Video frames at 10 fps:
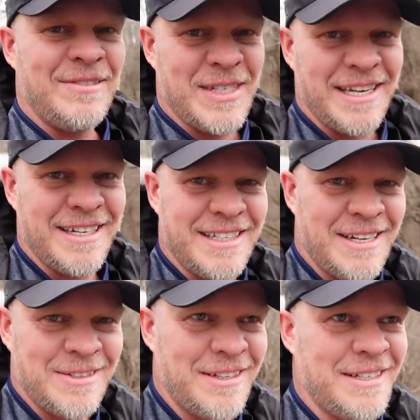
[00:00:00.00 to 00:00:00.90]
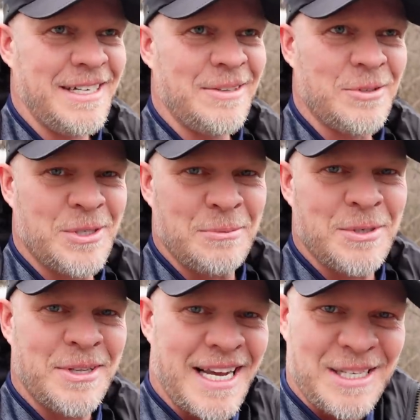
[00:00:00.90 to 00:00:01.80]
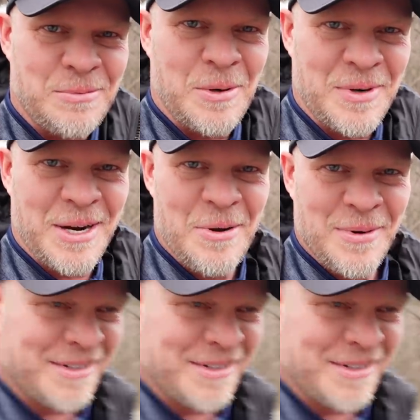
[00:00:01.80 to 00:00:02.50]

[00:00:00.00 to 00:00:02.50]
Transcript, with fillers: they've taken it down to the dealership, so that's where we're going.